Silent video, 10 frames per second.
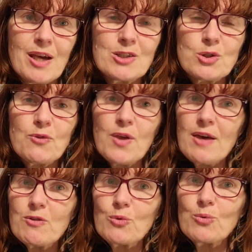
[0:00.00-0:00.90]
So if you
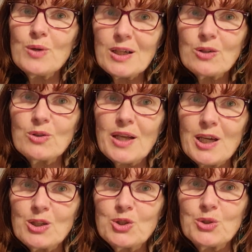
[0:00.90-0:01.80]
have a really good
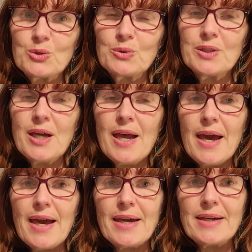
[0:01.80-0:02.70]
attitude
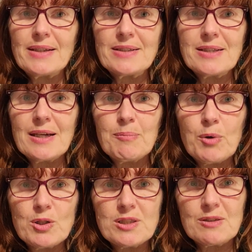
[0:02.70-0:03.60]
and
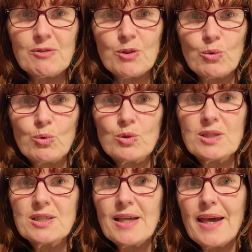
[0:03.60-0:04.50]
positive
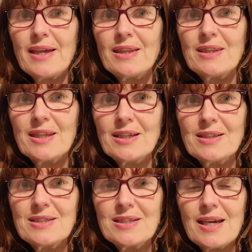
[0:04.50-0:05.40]
thoughts and
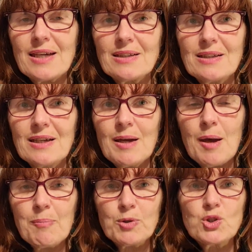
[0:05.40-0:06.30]
things that
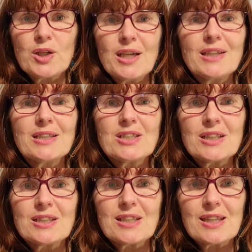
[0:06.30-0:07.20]
and put your energy
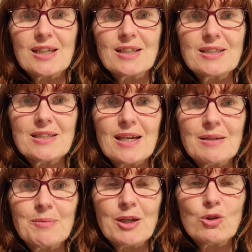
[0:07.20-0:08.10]
into things
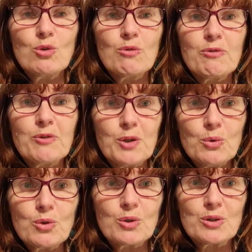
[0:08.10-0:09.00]
that make you feel
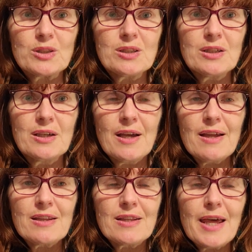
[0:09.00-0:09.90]
good,
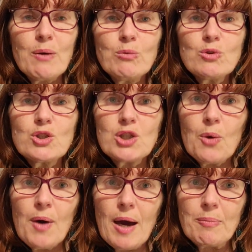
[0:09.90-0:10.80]
that will
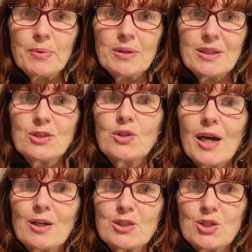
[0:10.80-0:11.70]
show up in your
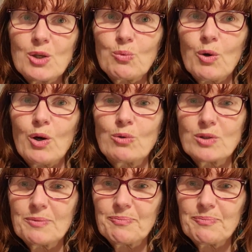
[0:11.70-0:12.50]
outside world.